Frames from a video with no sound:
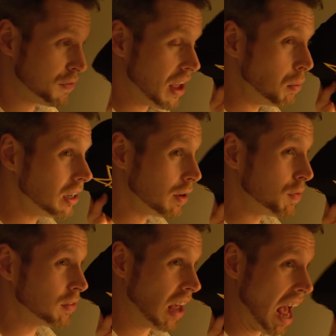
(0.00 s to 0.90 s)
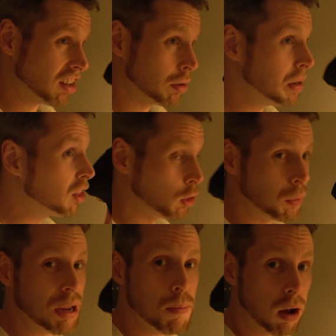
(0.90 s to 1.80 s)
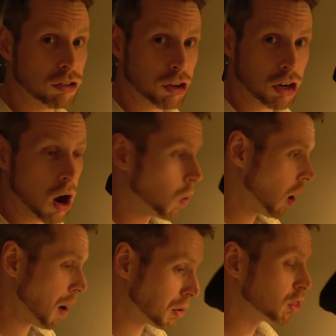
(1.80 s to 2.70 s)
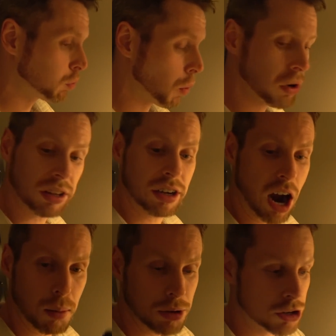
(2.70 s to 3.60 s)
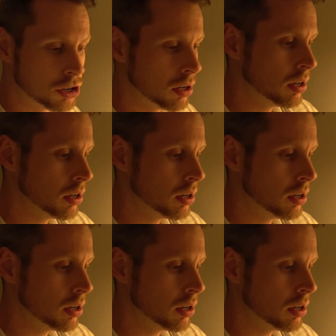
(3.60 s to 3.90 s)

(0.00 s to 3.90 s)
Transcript: If they would have given this hat to me three months ago, I would have thrown it in the garbage.